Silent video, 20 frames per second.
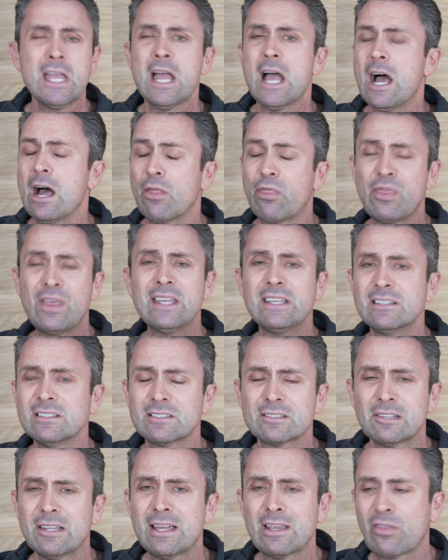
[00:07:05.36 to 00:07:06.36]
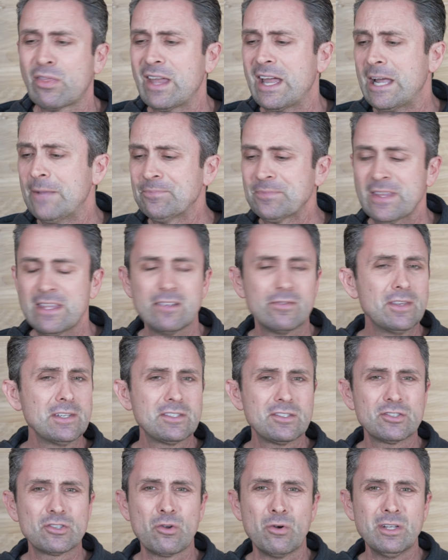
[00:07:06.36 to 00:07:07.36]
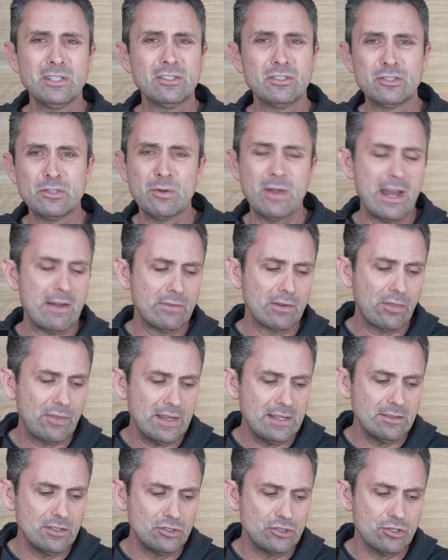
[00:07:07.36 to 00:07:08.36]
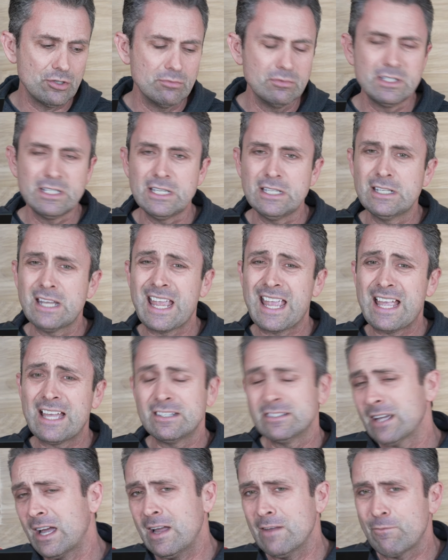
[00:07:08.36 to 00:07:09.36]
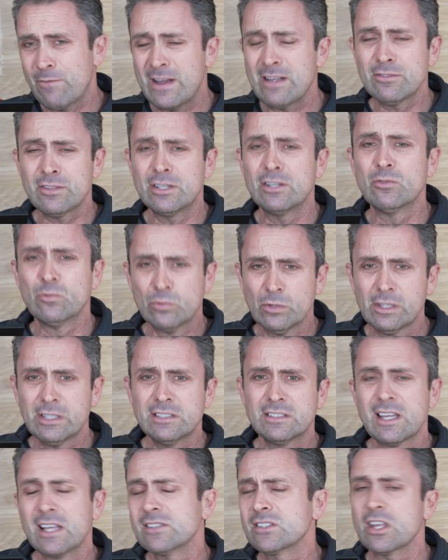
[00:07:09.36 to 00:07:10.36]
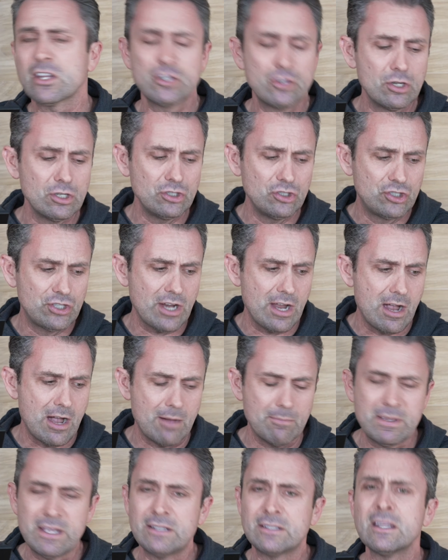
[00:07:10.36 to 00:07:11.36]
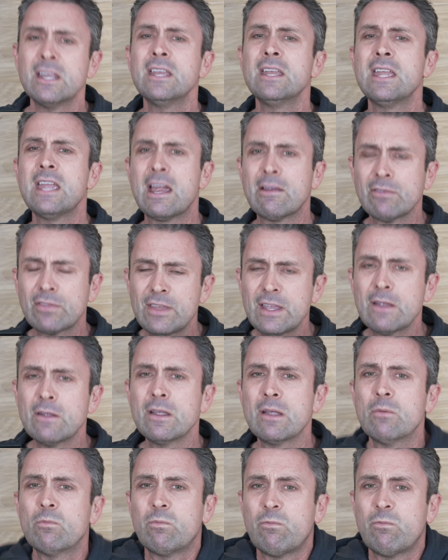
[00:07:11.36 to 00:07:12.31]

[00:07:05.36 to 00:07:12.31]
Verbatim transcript: uh, things like that, this is going to do everything that you need. And I found that it really does a good job. It Everything